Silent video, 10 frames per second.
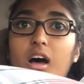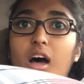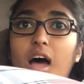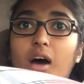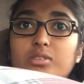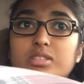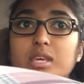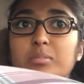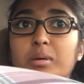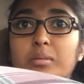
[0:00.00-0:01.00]
a
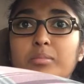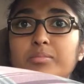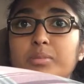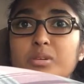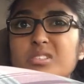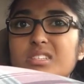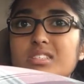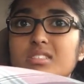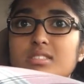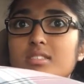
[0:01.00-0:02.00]
housekeeping
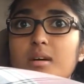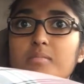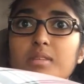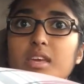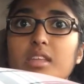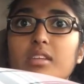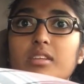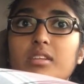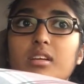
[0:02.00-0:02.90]
person, some inn.